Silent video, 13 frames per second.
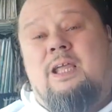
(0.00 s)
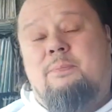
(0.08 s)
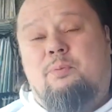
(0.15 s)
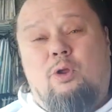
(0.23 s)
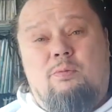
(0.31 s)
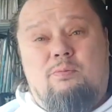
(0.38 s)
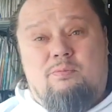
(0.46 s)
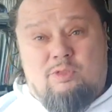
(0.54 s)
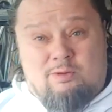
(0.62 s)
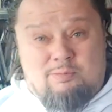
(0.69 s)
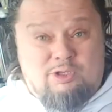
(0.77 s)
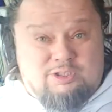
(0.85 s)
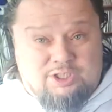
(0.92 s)
put
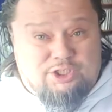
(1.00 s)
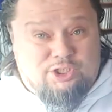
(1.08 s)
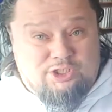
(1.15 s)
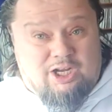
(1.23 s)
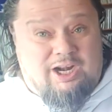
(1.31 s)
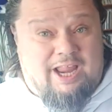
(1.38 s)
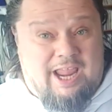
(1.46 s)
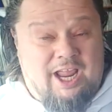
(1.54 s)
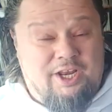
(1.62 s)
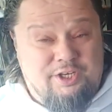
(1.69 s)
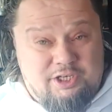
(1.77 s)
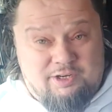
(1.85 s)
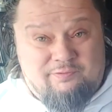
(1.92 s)
the musicians on
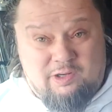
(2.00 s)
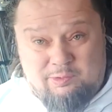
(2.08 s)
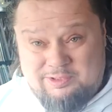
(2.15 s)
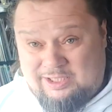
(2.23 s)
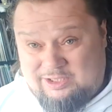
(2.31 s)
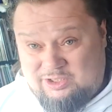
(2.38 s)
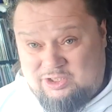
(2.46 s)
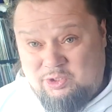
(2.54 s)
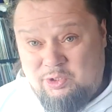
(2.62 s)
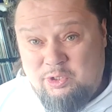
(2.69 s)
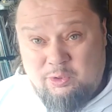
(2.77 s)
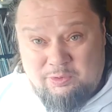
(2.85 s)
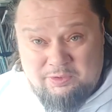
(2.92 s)
edge if he was at the
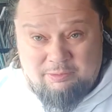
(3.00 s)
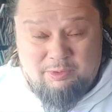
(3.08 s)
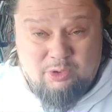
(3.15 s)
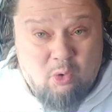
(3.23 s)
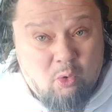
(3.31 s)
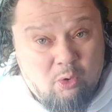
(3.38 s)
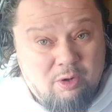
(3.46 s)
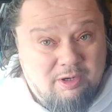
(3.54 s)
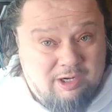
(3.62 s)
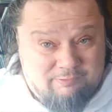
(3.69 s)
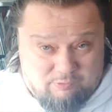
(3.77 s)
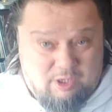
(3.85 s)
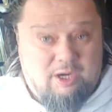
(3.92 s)
studio when they recorded,
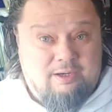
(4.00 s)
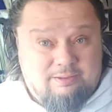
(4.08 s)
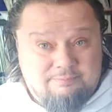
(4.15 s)
I've read.